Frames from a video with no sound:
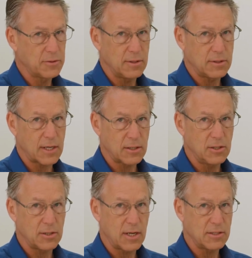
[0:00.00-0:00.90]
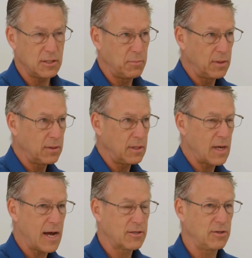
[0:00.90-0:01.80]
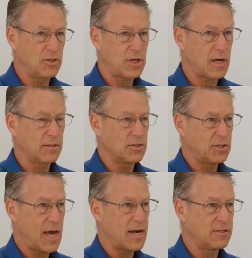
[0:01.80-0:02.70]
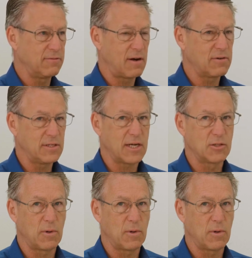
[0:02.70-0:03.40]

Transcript: So the technician has the ability to actually check the status of every test